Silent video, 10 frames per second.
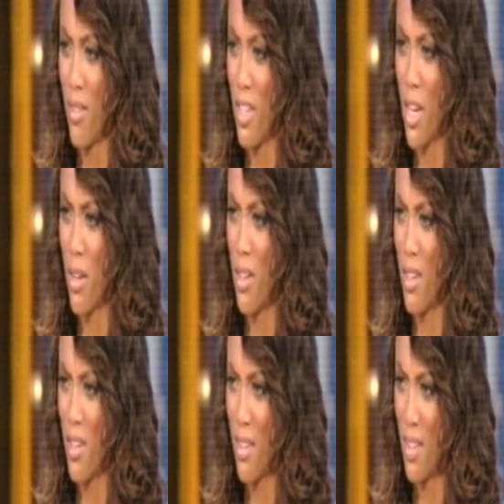They
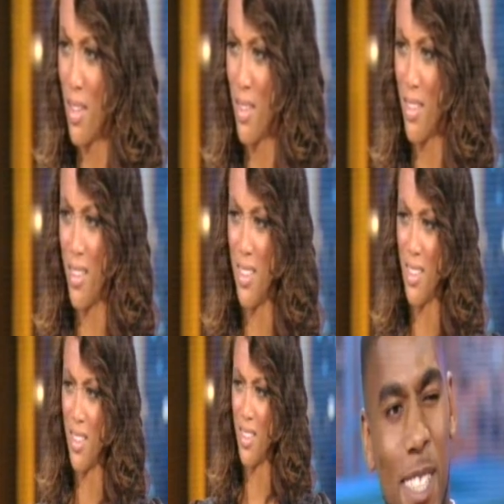laugh. They were like, what?
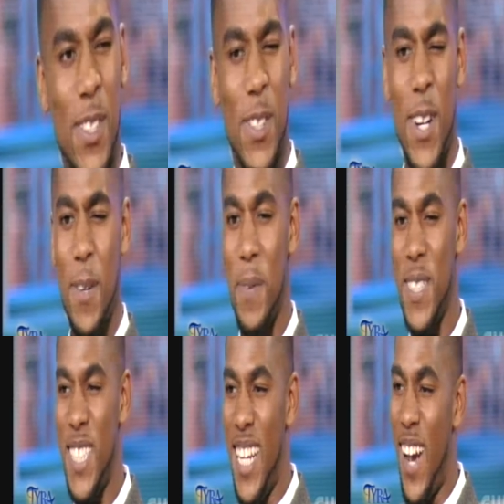Let your girl
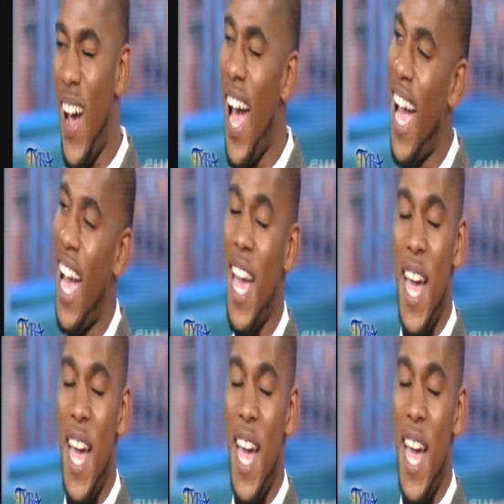punch you in your eye?